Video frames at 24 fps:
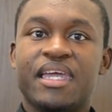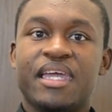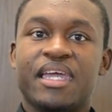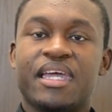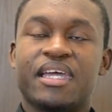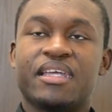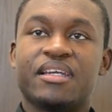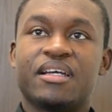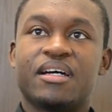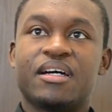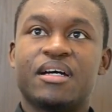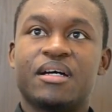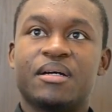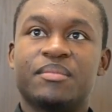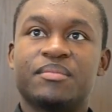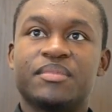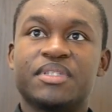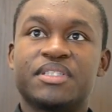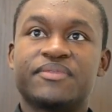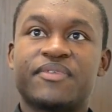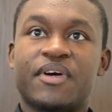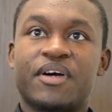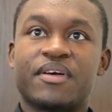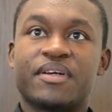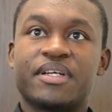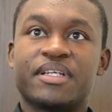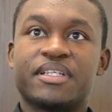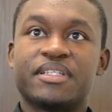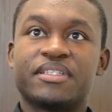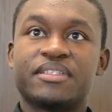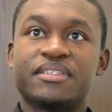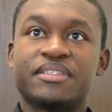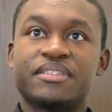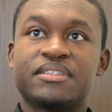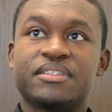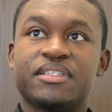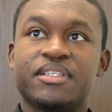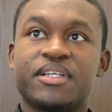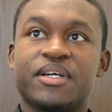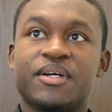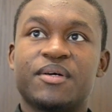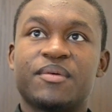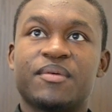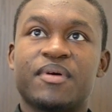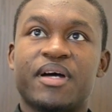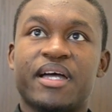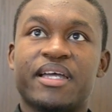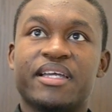And as far as,
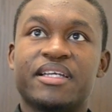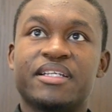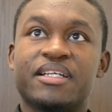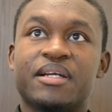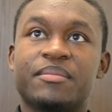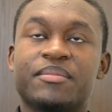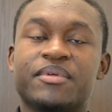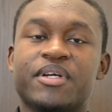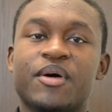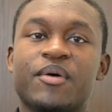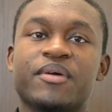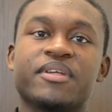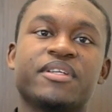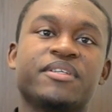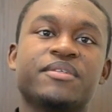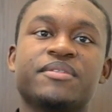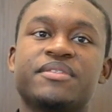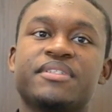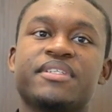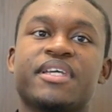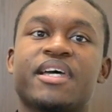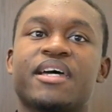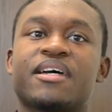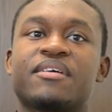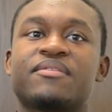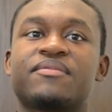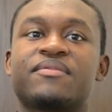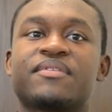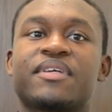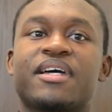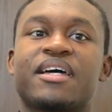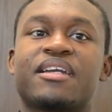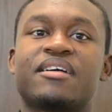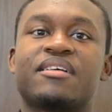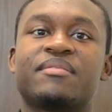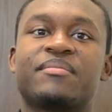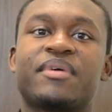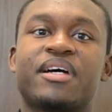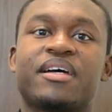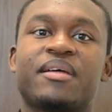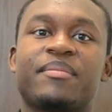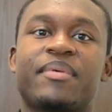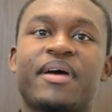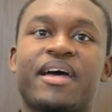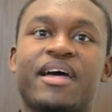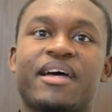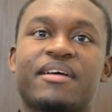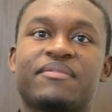I ended up going to UCF. Kind of my
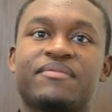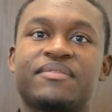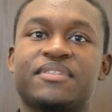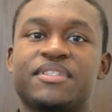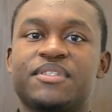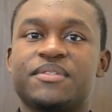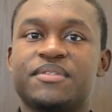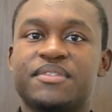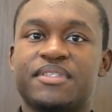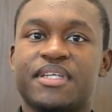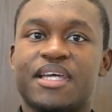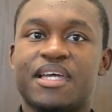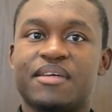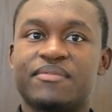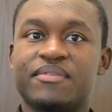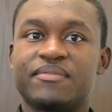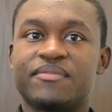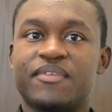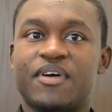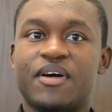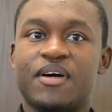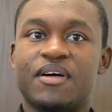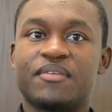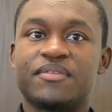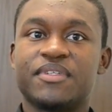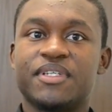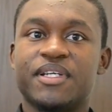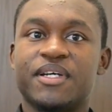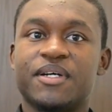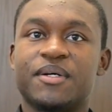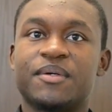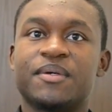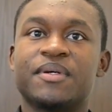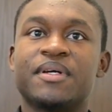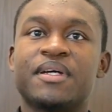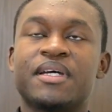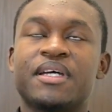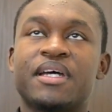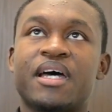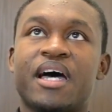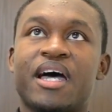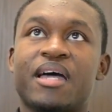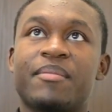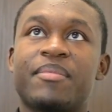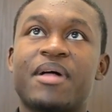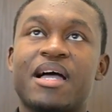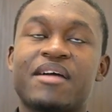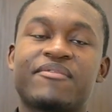path to UCF involved,
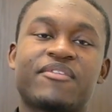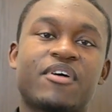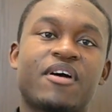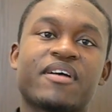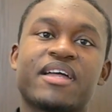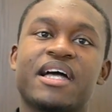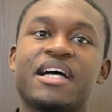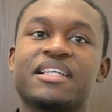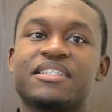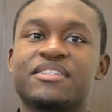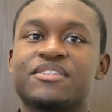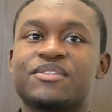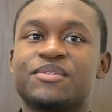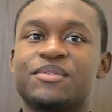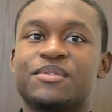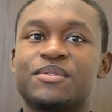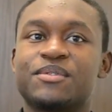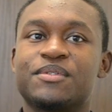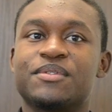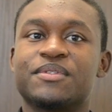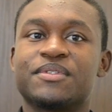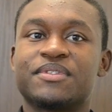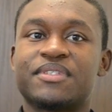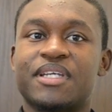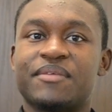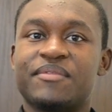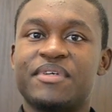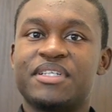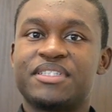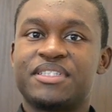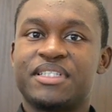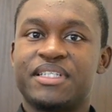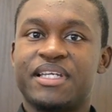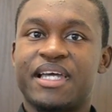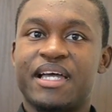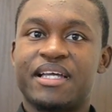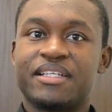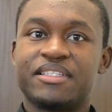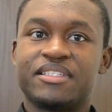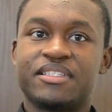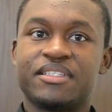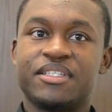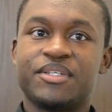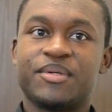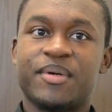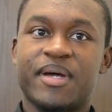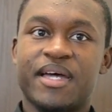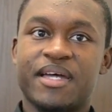I applied for all kinds of schools. I eventually got
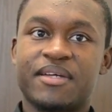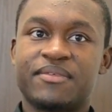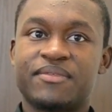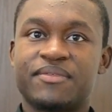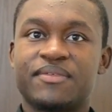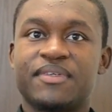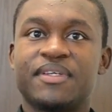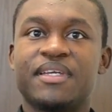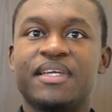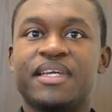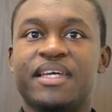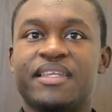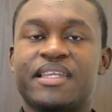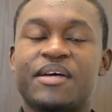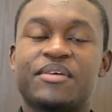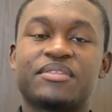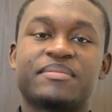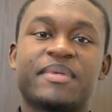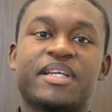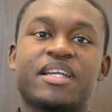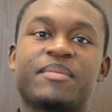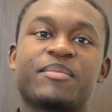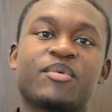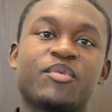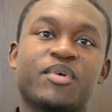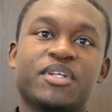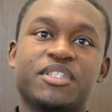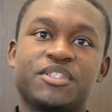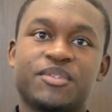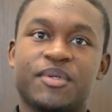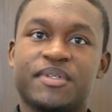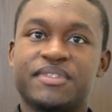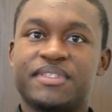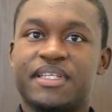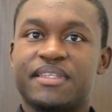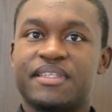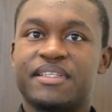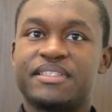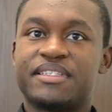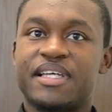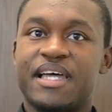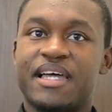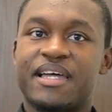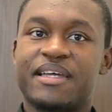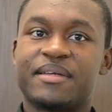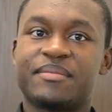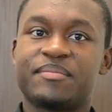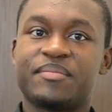into UF, and that was my number one choice at the
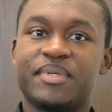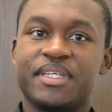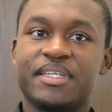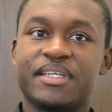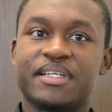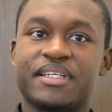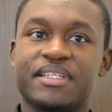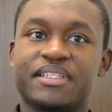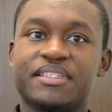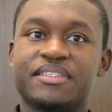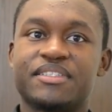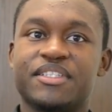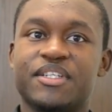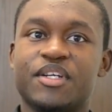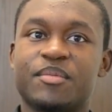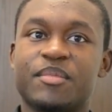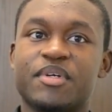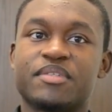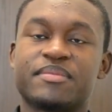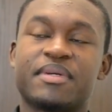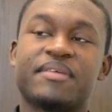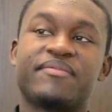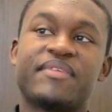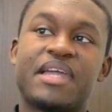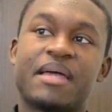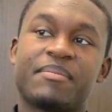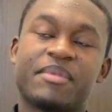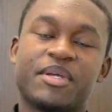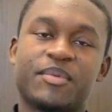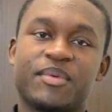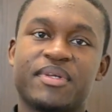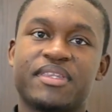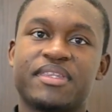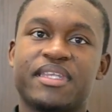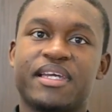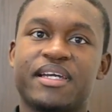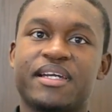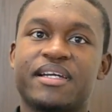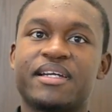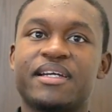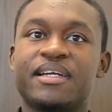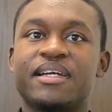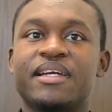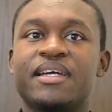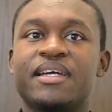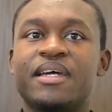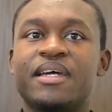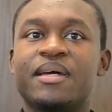time because, most of my family went there.
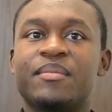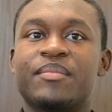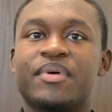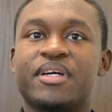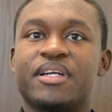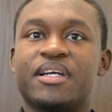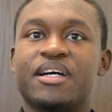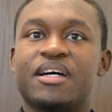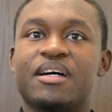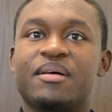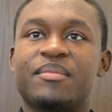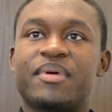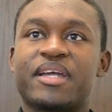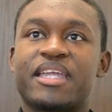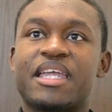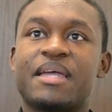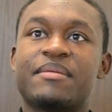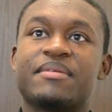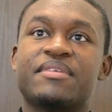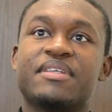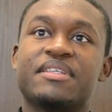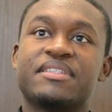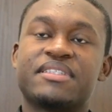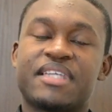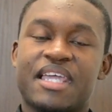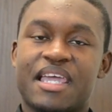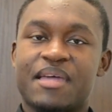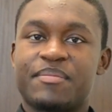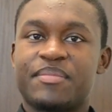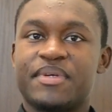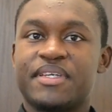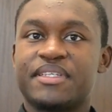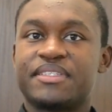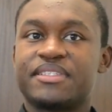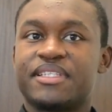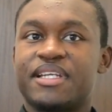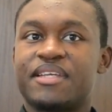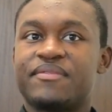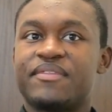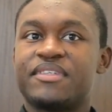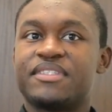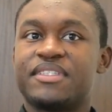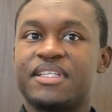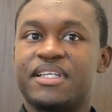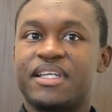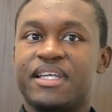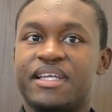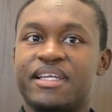But I came to this campus and I
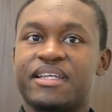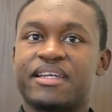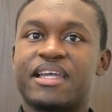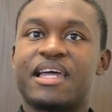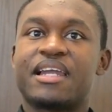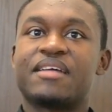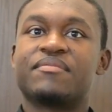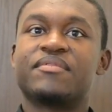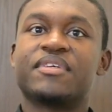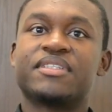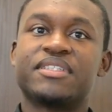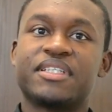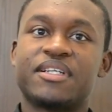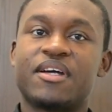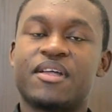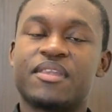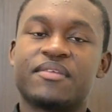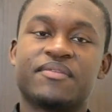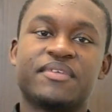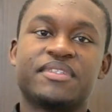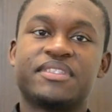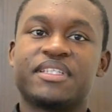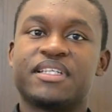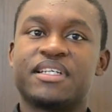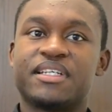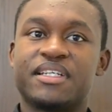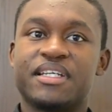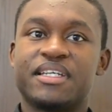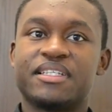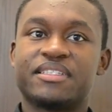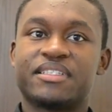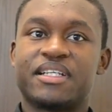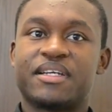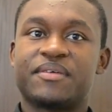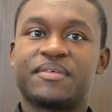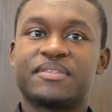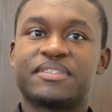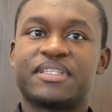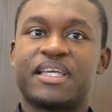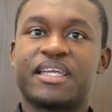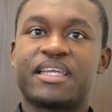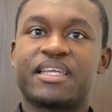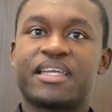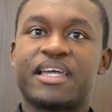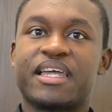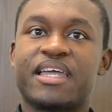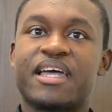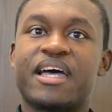visited it and kind of looked at all the facilities, and I was like,
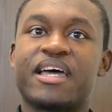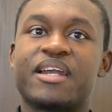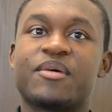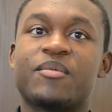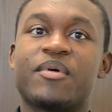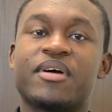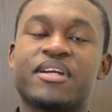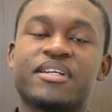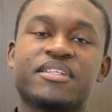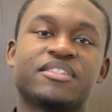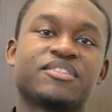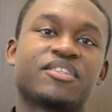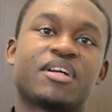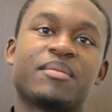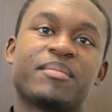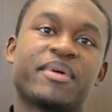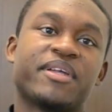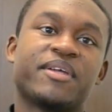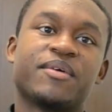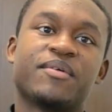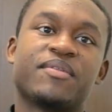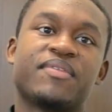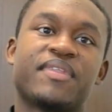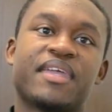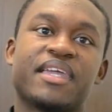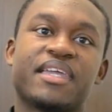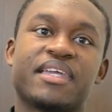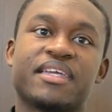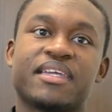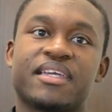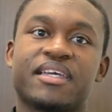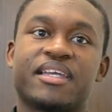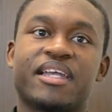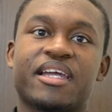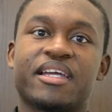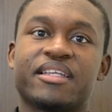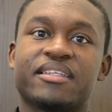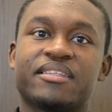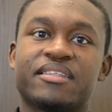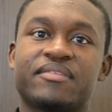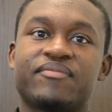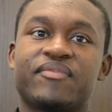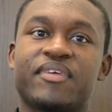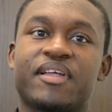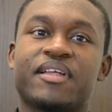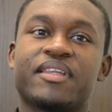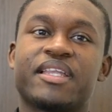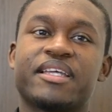I kind of wanted to start my own thing, and I
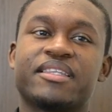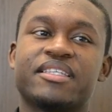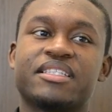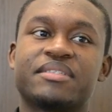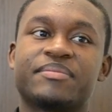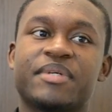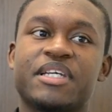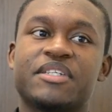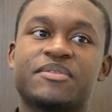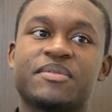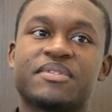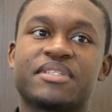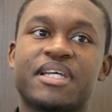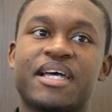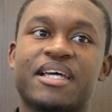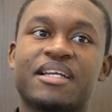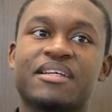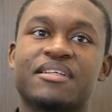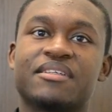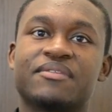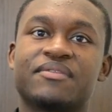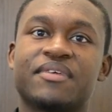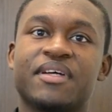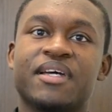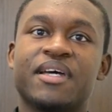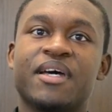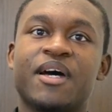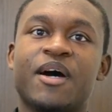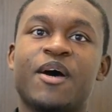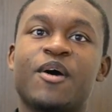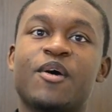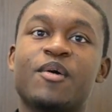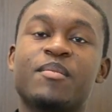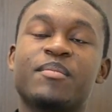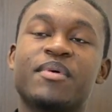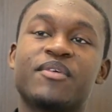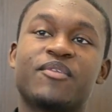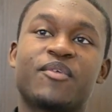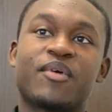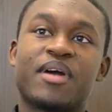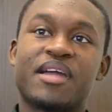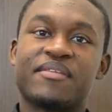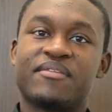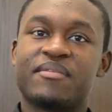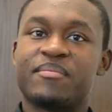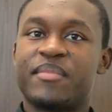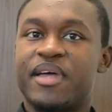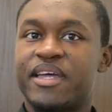felt like this place was kind of home before
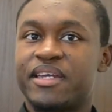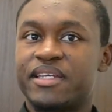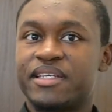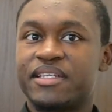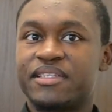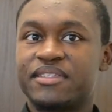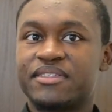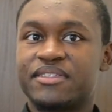I even met it.